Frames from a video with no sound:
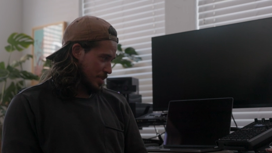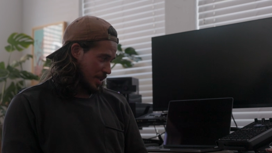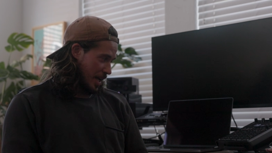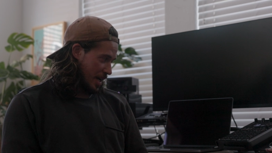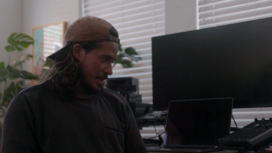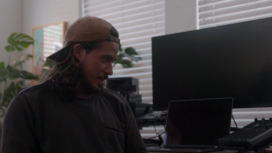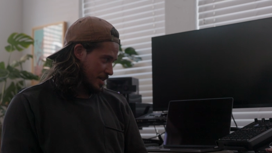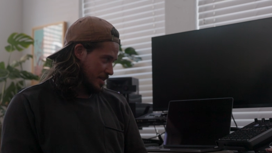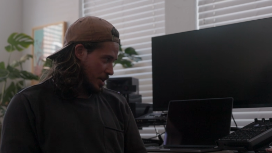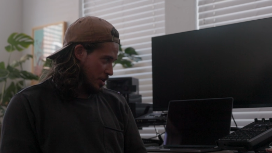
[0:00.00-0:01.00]
plan
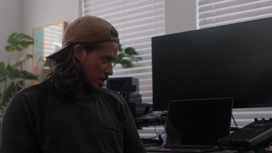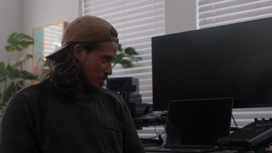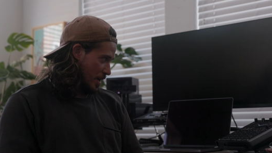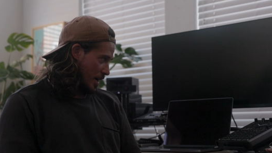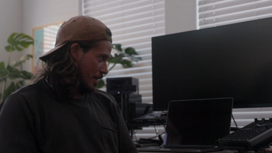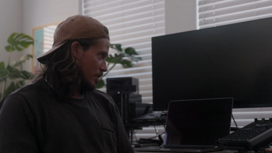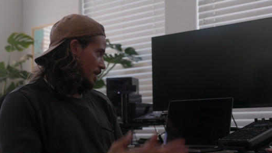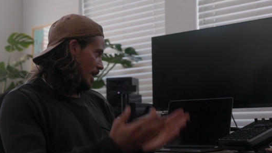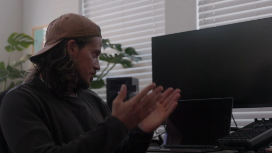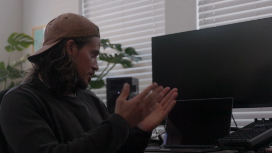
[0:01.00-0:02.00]
necessarily, but I have
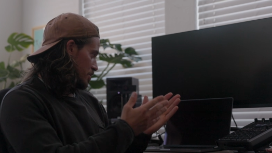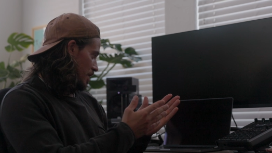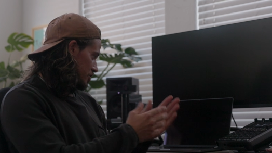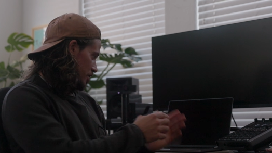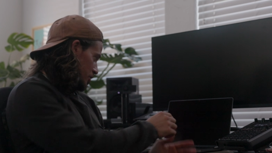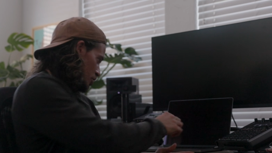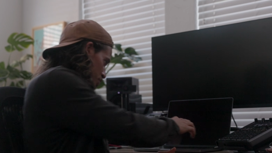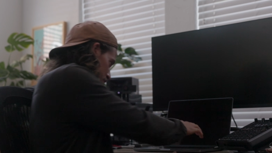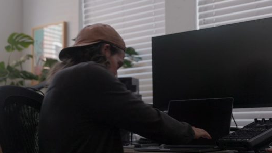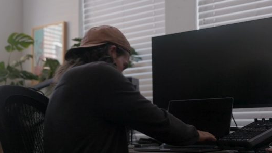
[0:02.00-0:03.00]
a Logic project
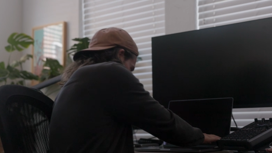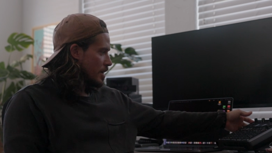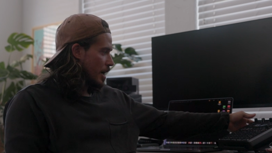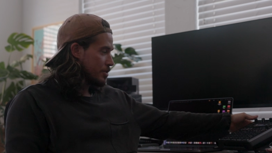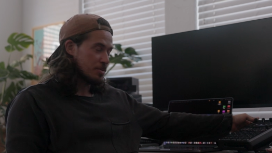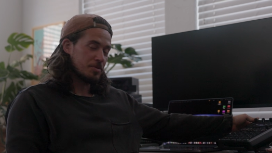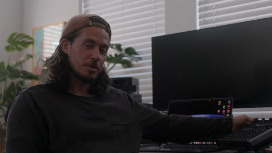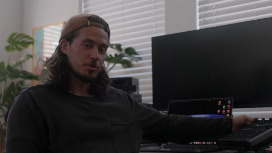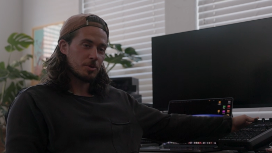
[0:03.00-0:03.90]
open. I have some field